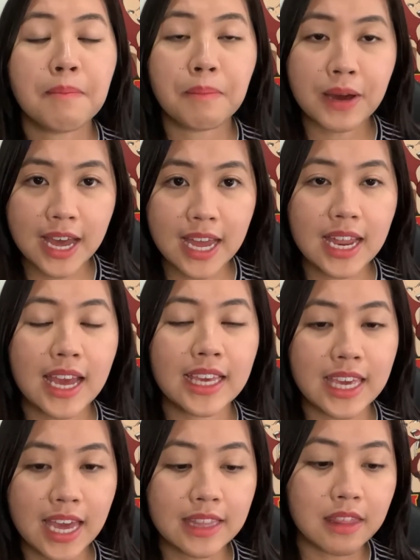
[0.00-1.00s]
But
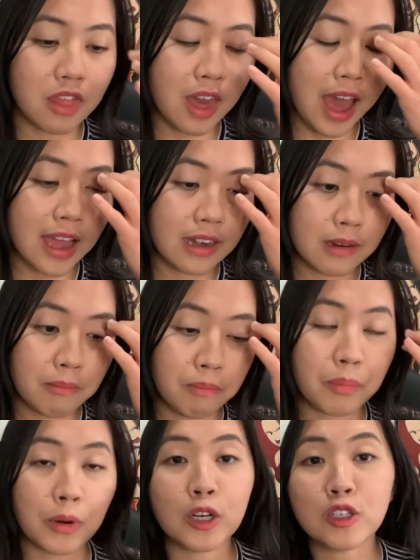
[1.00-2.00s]
again, that
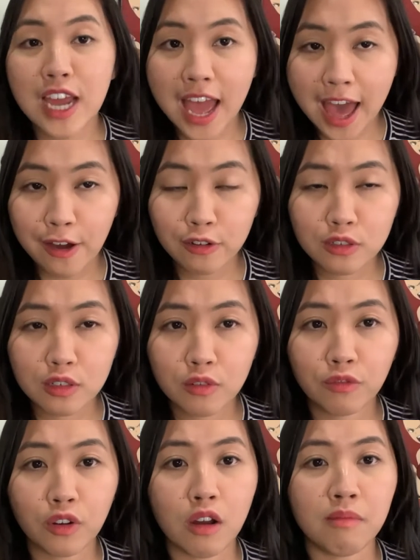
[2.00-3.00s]
burnt out
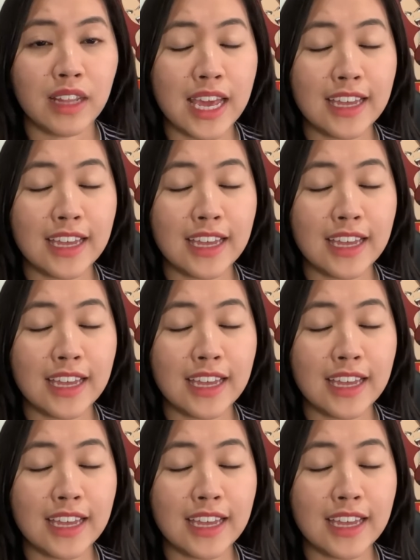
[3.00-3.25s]
from